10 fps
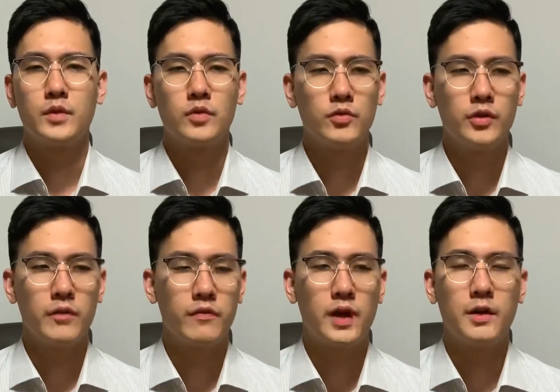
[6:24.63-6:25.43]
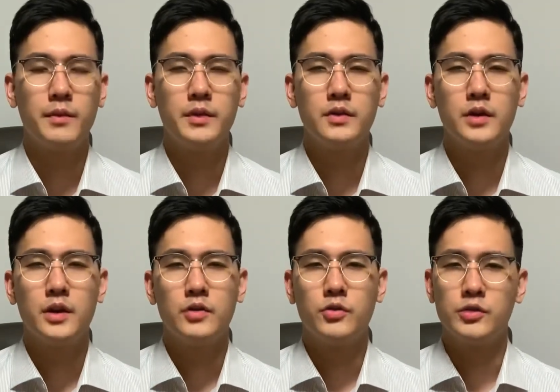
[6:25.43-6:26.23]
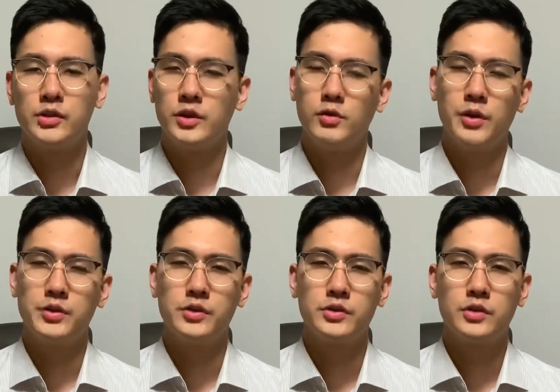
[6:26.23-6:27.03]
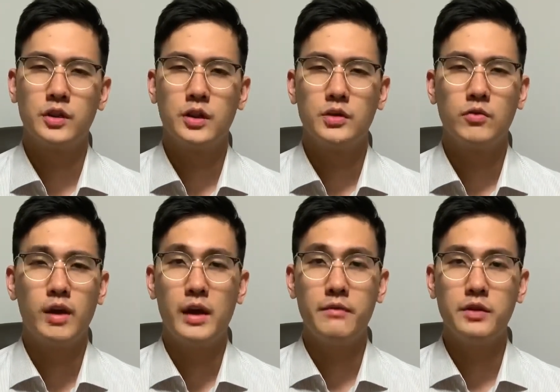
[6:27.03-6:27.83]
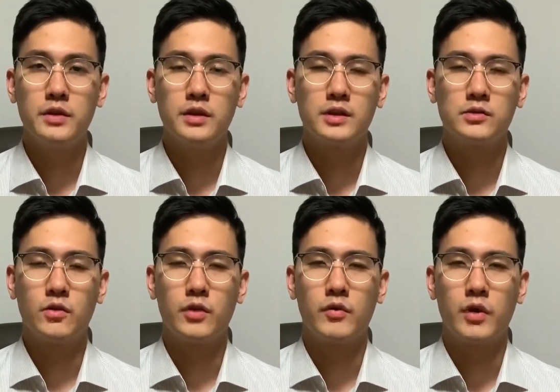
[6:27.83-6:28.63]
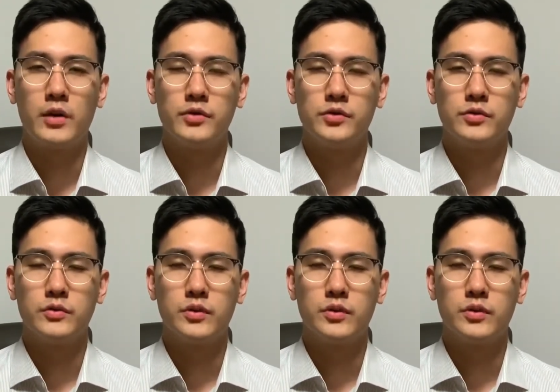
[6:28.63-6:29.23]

through your environment, through your situations, through everything that's going around you.